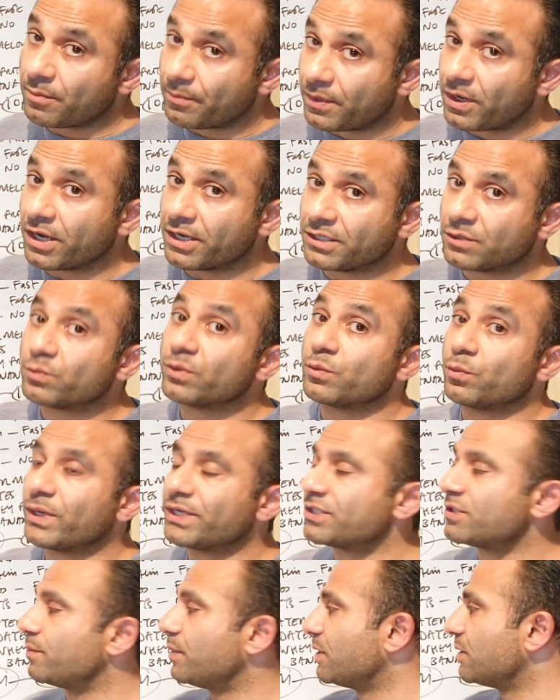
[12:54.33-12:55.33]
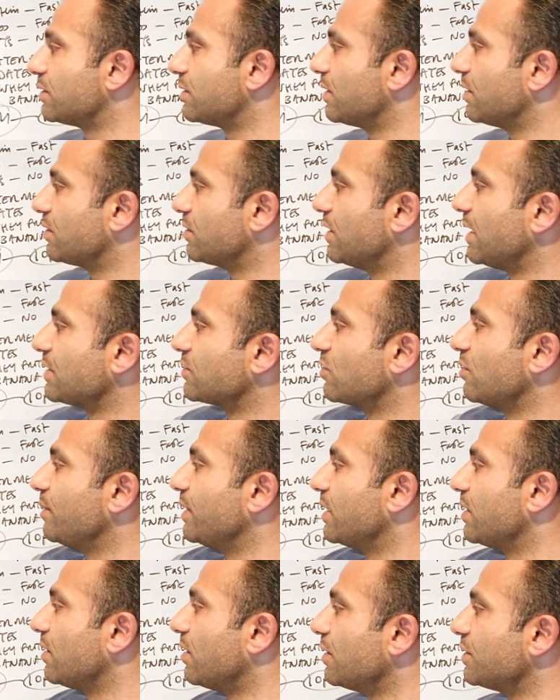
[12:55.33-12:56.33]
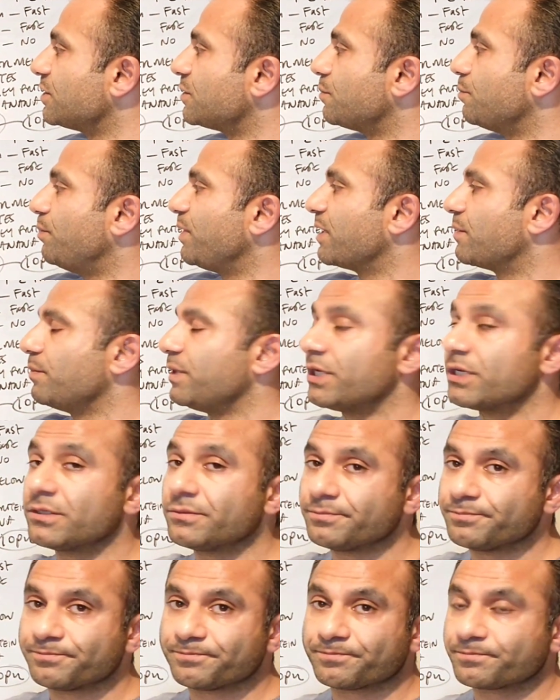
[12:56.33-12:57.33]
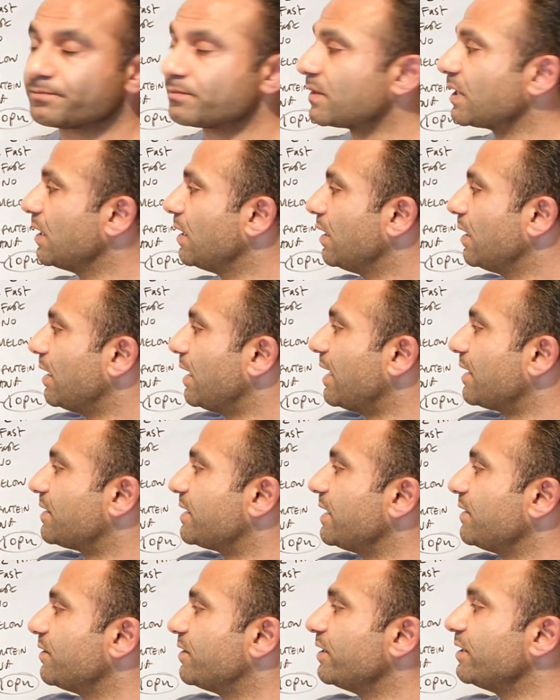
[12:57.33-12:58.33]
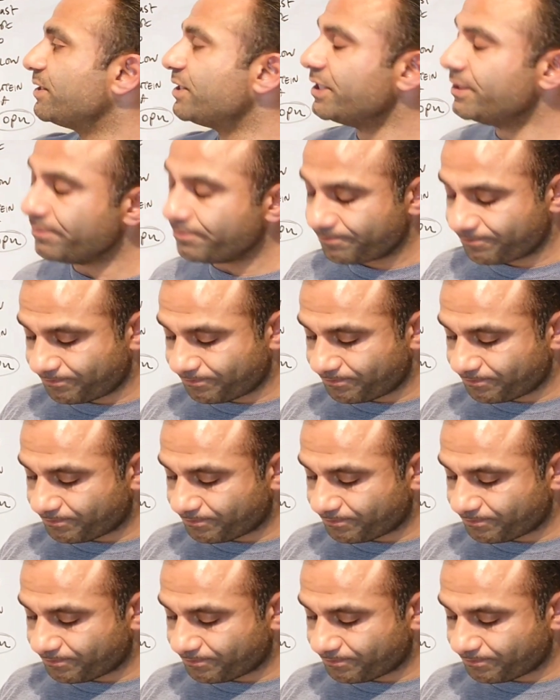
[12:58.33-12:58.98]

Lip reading: combined with vegetables. So that's going to be a nice big meal at 10:30.